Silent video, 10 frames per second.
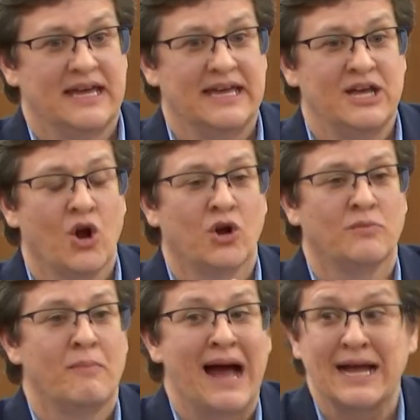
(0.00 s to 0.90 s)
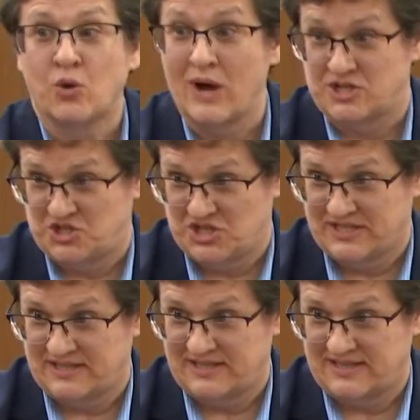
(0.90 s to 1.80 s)
He heard my
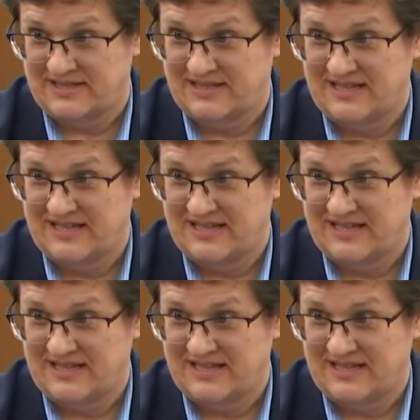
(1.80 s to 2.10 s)
questions.